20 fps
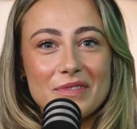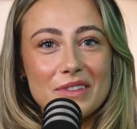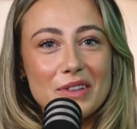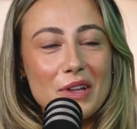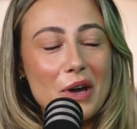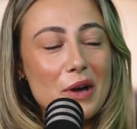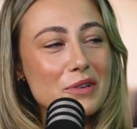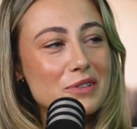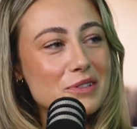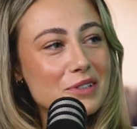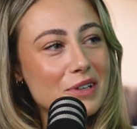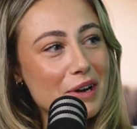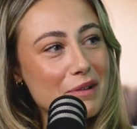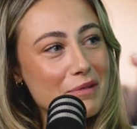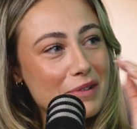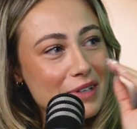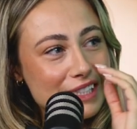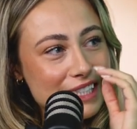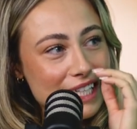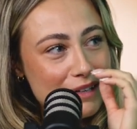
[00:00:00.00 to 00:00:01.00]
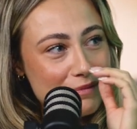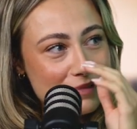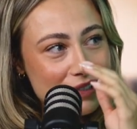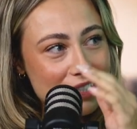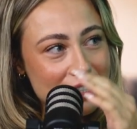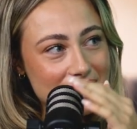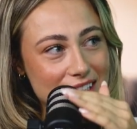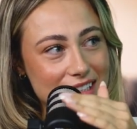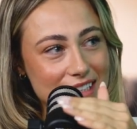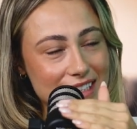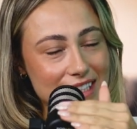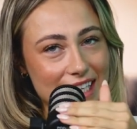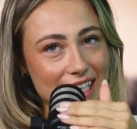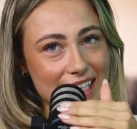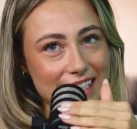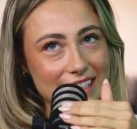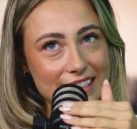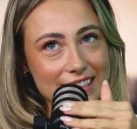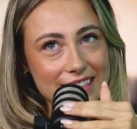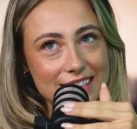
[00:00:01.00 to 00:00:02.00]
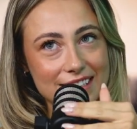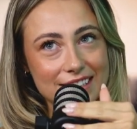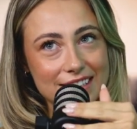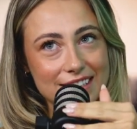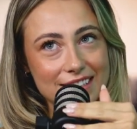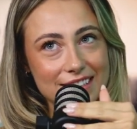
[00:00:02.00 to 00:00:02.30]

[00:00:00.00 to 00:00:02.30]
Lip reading: No, do you know what Tiptons is?